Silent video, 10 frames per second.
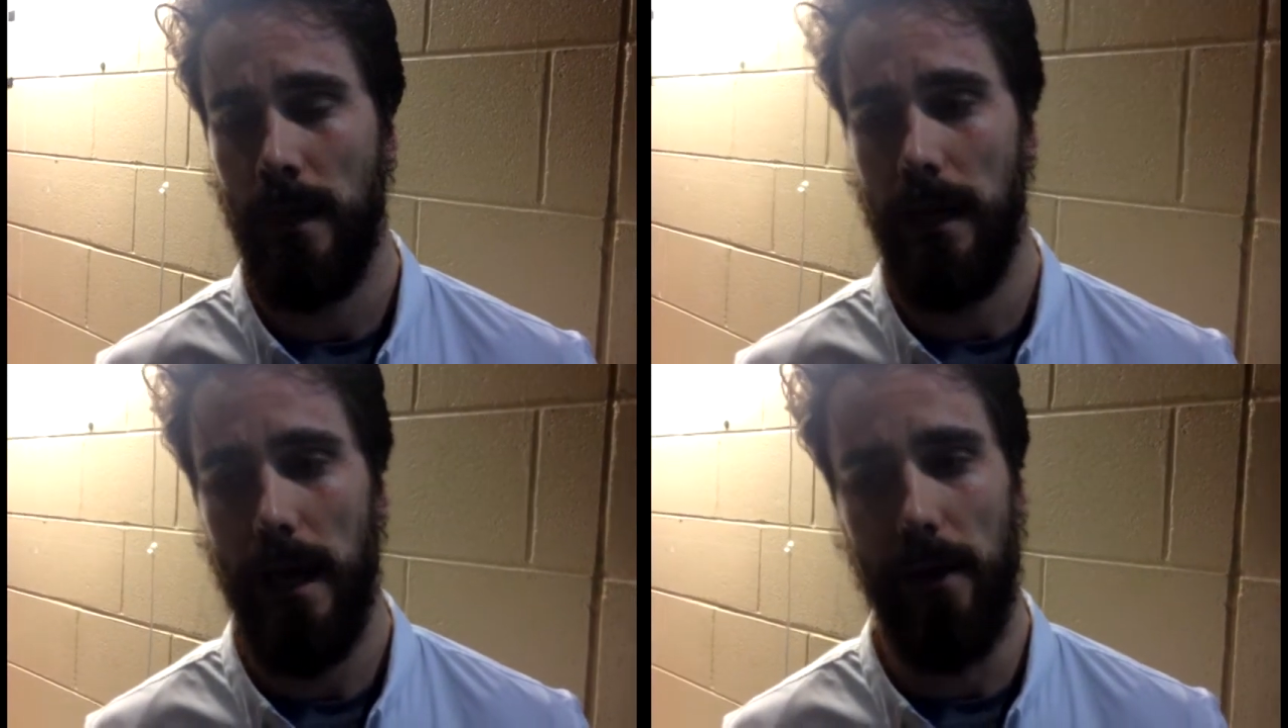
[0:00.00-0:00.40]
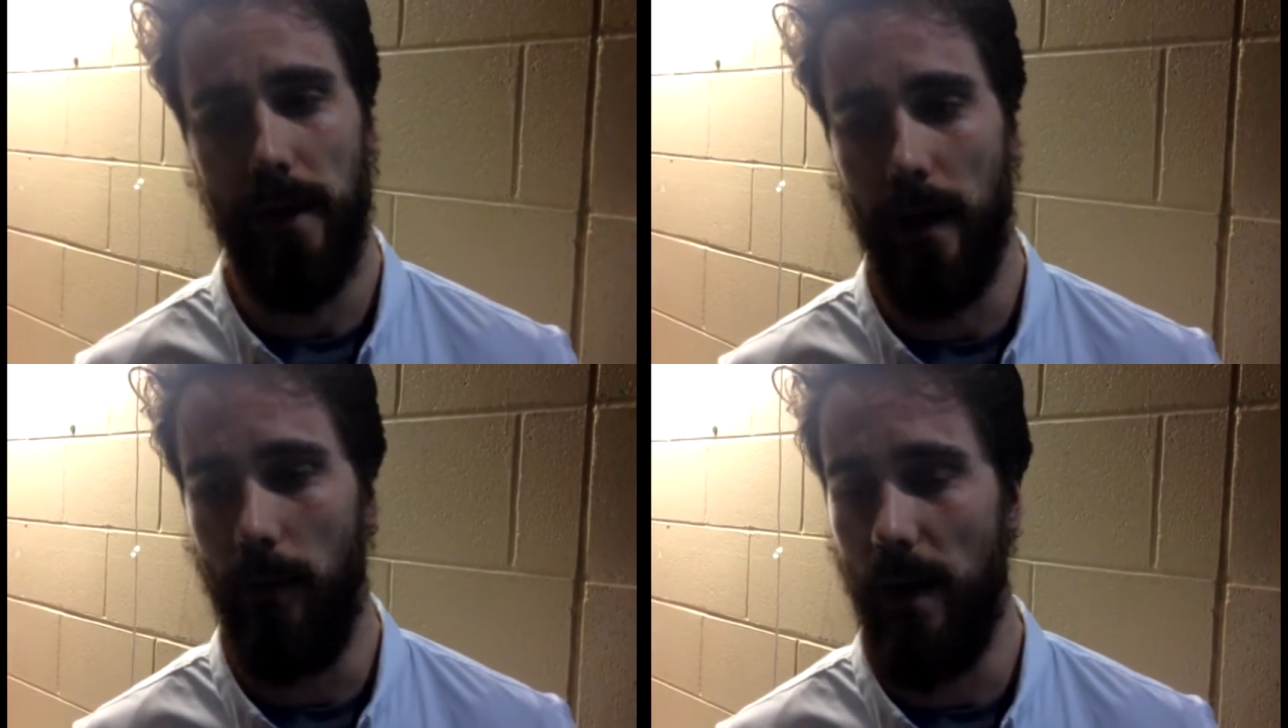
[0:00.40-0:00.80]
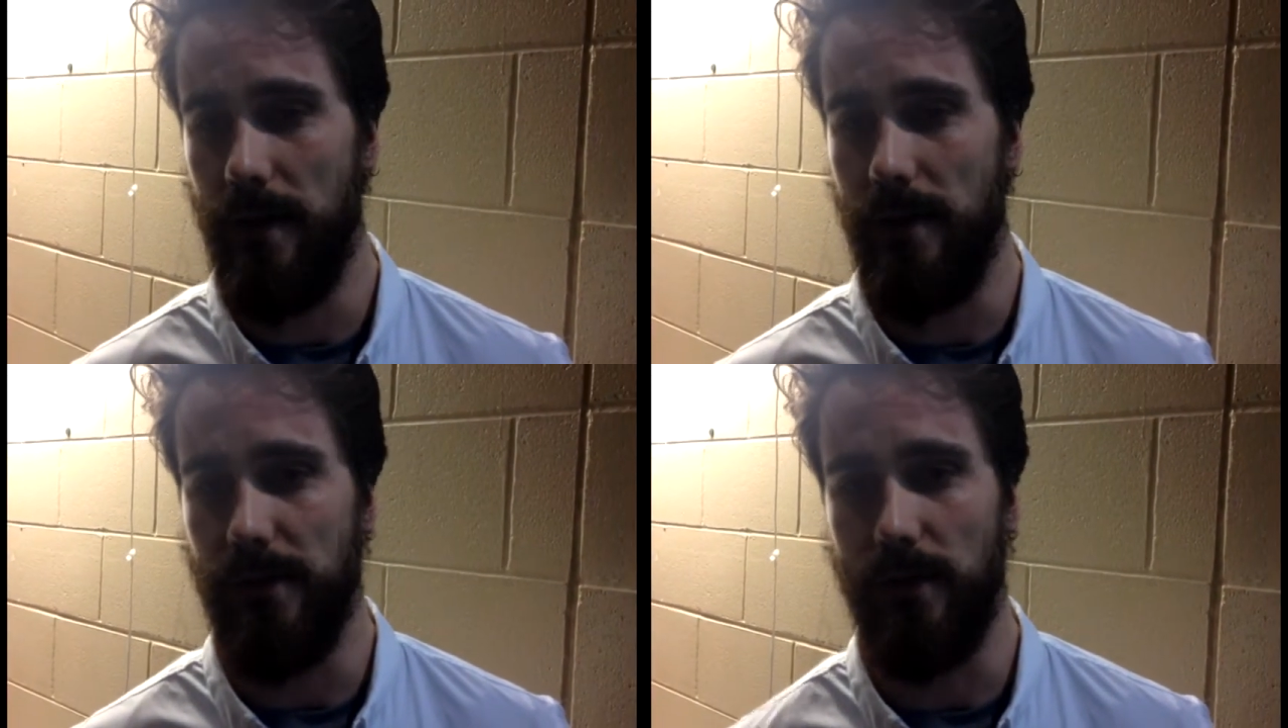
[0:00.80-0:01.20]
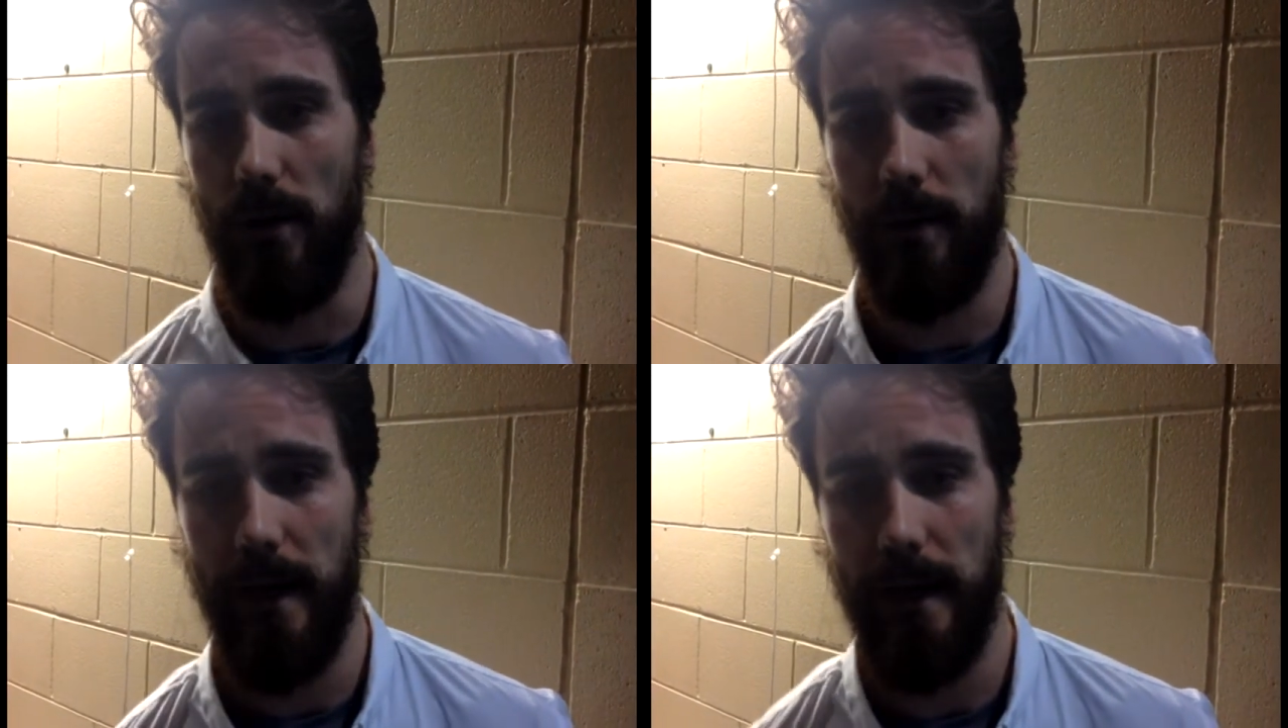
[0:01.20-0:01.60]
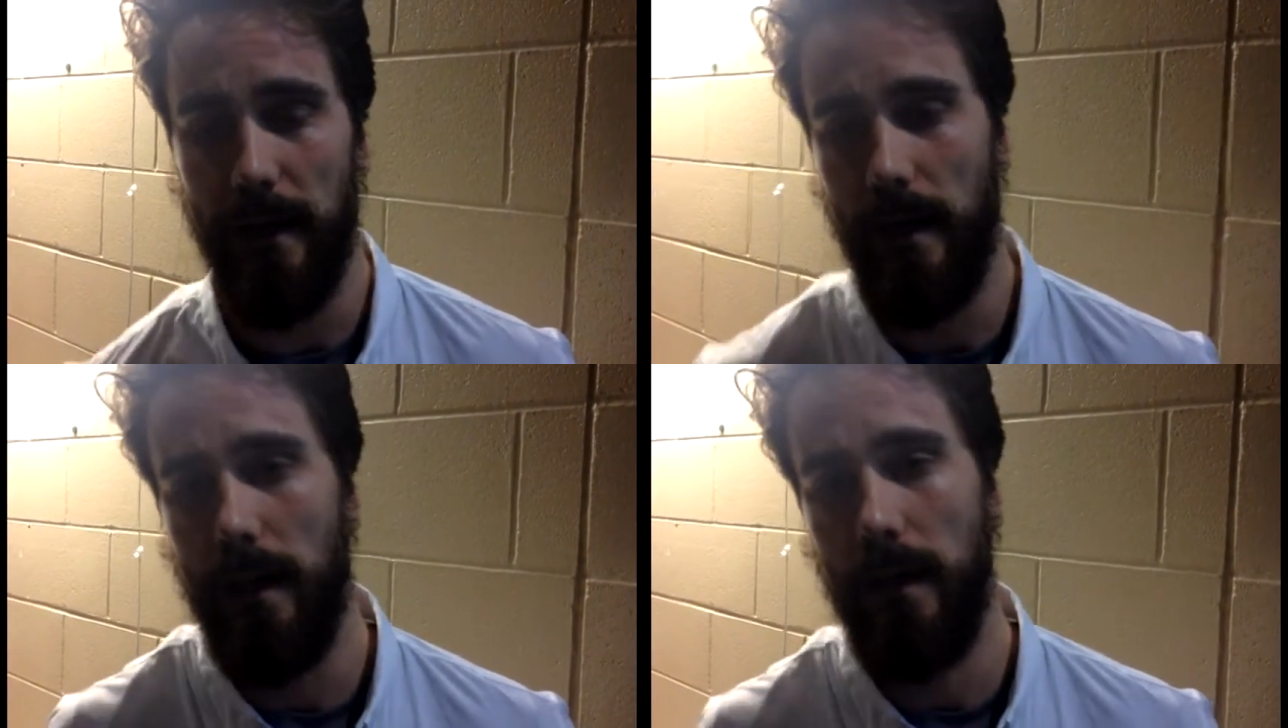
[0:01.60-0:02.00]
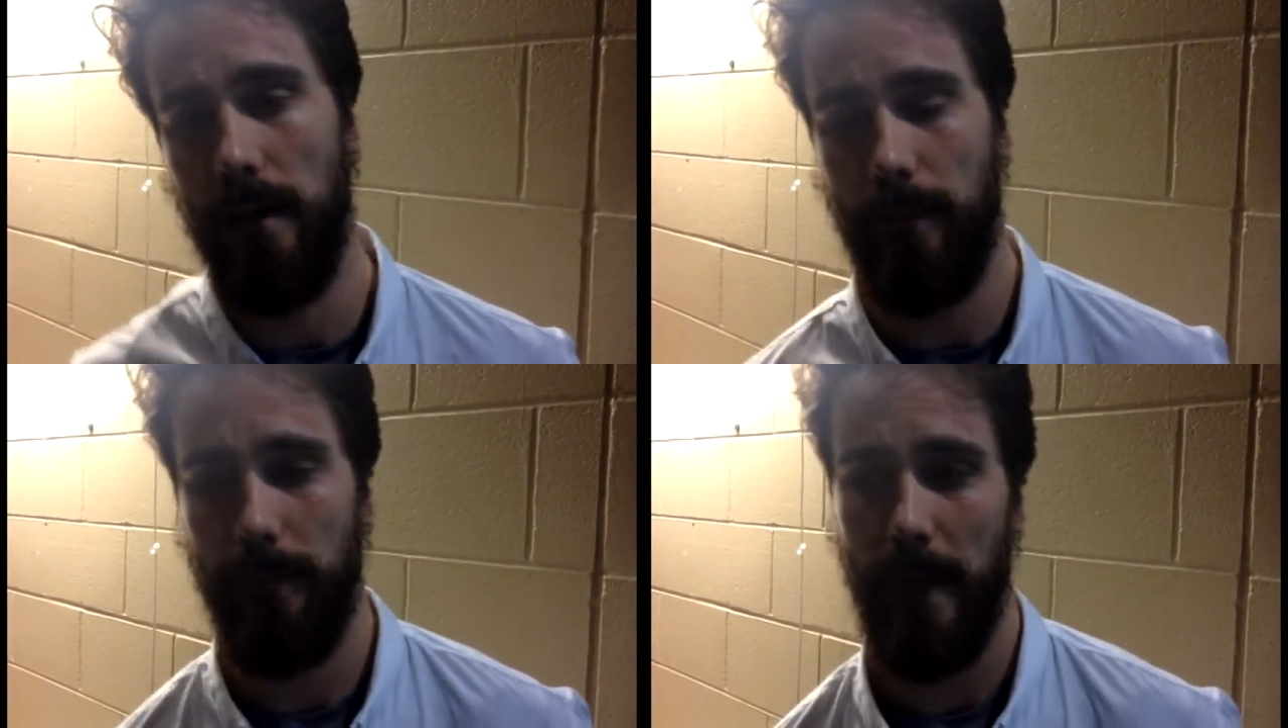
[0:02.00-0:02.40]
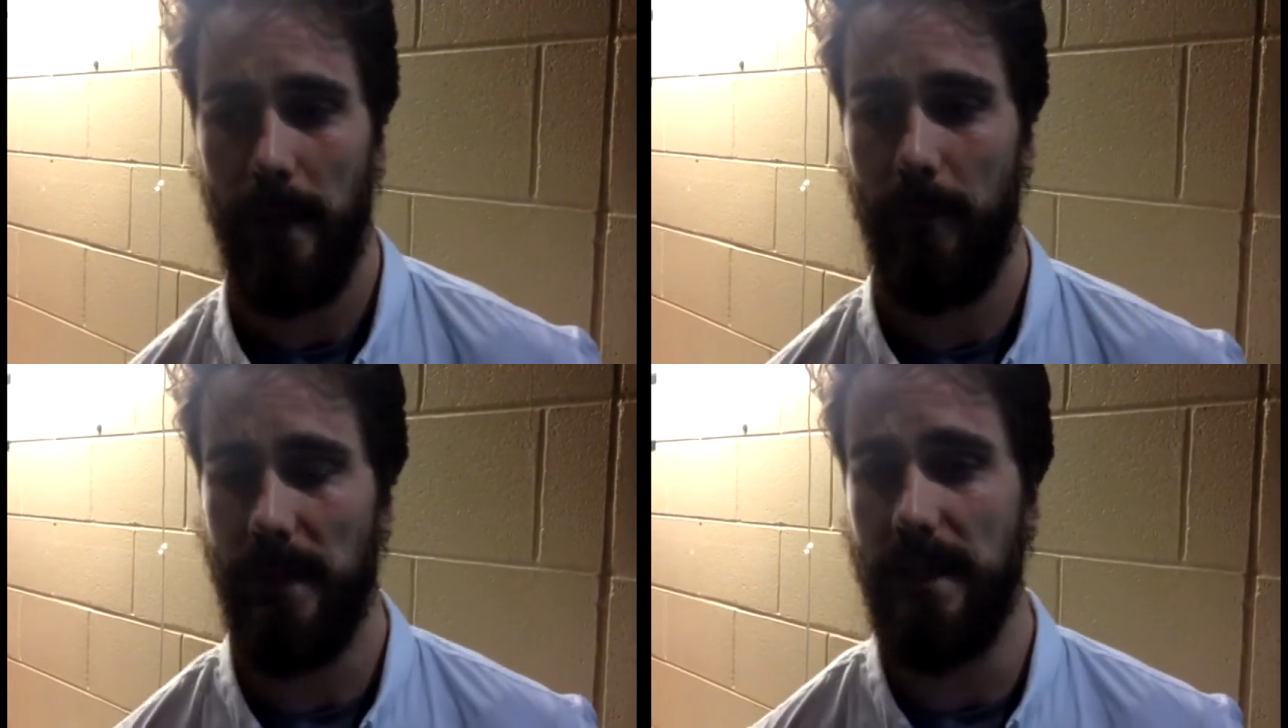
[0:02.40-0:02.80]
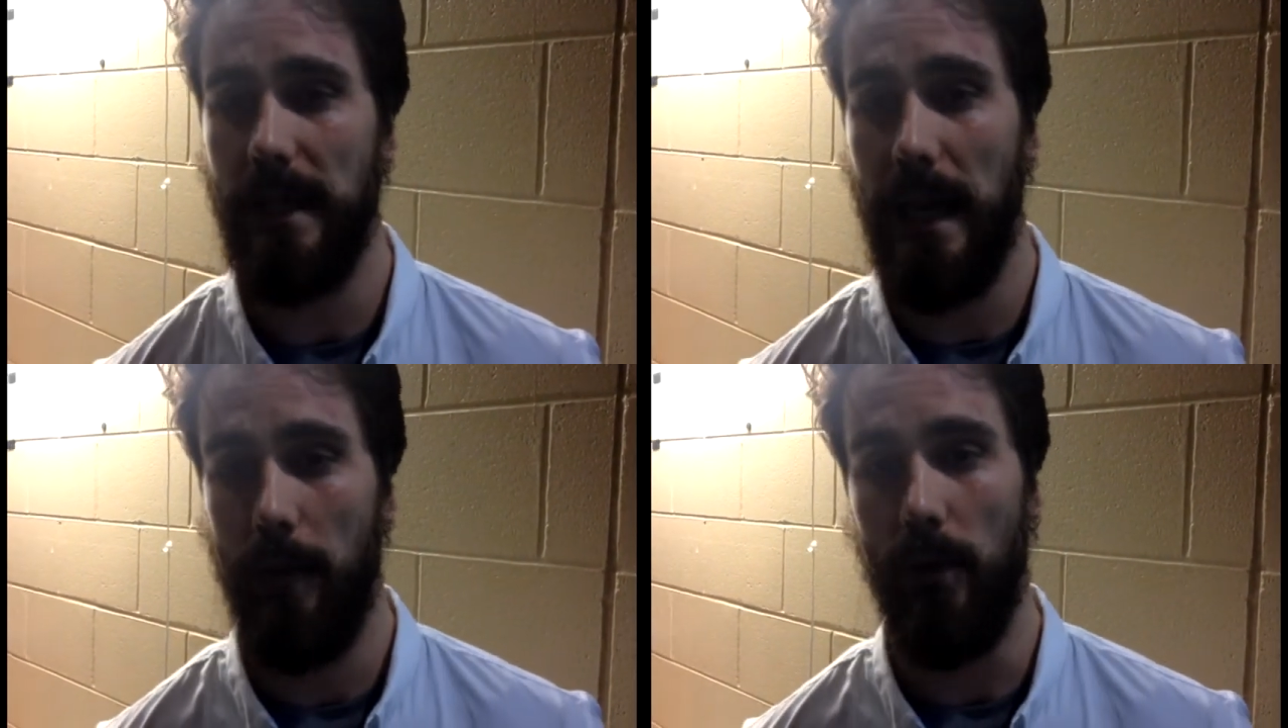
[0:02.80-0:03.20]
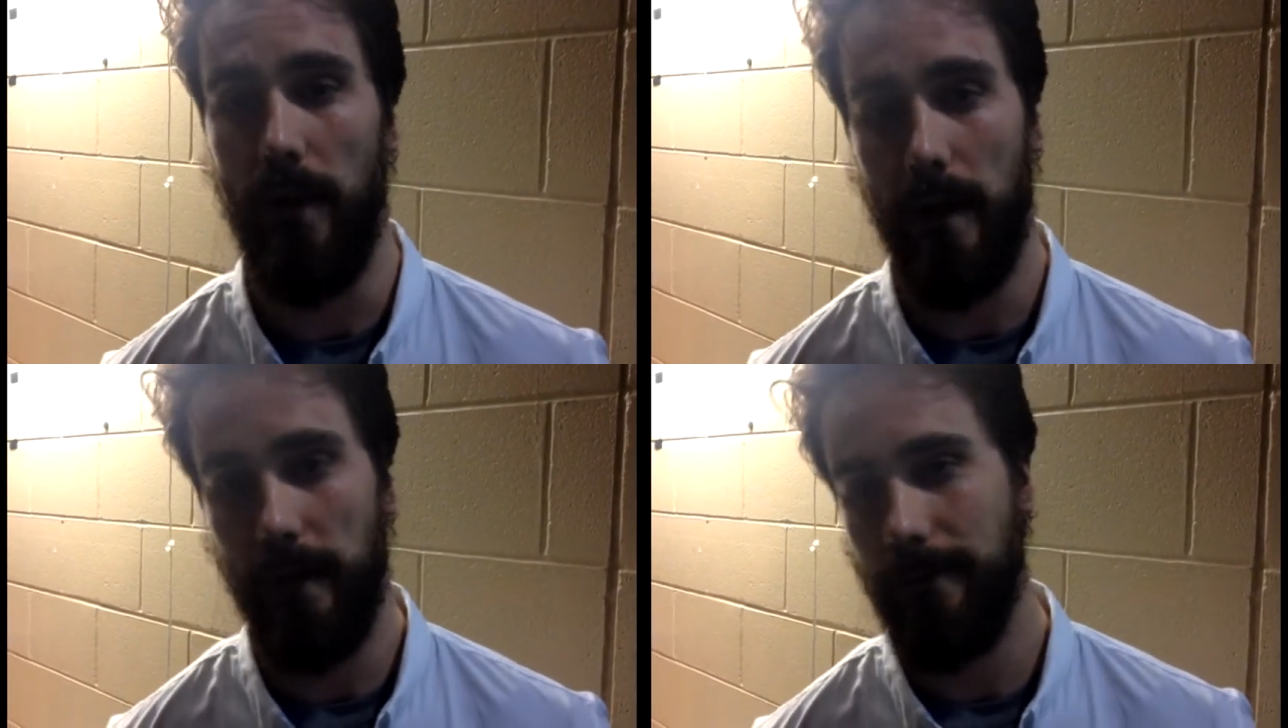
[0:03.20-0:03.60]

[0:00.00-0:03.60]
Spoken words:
Yeah, we kind of weathered the storm. They had bits of the game where they,